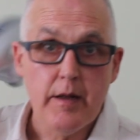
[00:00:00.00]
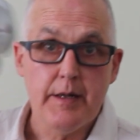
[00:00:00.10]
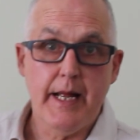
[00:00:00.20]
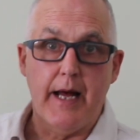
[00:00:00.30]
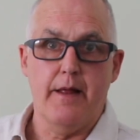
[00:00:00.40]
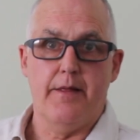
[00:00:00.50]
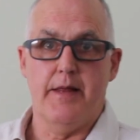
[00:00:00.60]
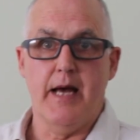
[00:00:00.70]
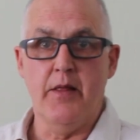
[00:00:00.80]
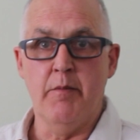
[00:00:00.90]
Now,
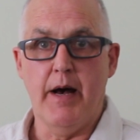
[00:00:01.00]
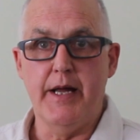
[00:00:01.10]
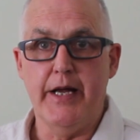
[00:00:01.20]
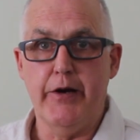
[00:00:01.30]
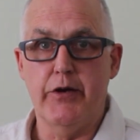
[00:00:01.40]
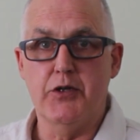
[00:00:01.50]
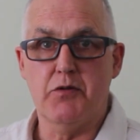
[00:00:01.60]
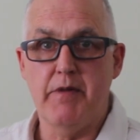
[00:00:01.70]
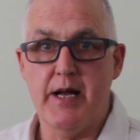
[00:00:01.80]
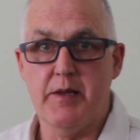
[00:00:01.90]
the other main area
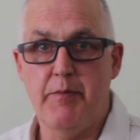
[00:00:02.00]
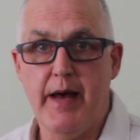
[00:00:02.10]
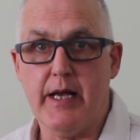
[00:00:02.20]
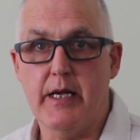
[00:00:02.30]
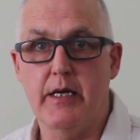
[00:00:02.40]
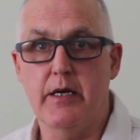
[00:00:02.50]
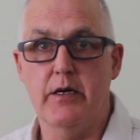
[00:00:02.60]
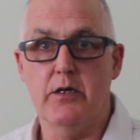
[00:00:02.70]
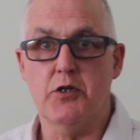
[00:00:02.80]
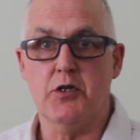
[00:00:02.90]
is around the back of
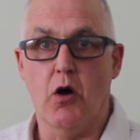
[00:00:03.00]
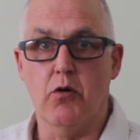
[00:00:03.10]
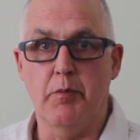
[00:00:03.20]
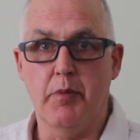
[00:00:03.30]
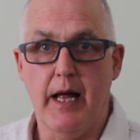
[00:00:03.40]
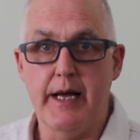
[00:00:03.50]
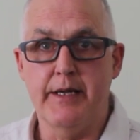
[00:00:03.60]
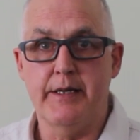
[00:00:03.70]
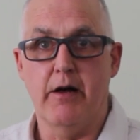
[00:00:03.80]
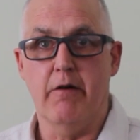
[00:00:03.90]
your shoulder
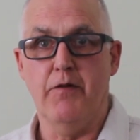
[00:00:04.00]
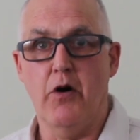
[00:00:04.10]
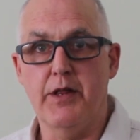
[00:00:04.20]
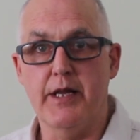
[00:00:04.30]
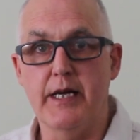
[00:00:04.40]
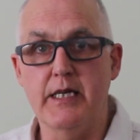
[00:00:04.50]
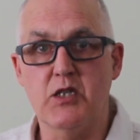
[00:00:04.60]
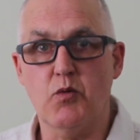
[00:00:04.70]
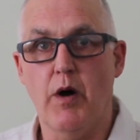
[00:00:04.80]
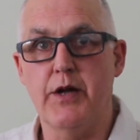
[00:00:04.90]
blade. Now, I find the
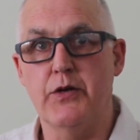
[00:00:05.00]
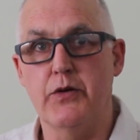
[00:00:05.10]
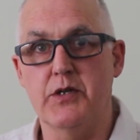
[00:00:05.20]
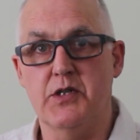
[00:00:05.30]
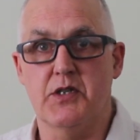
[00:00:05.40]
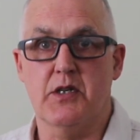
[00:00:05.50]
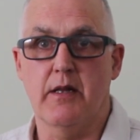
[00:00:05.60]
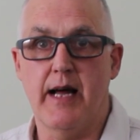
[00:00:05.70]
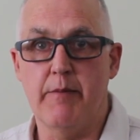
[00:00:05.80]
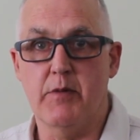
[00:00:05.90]
easiest way to do this is to lay on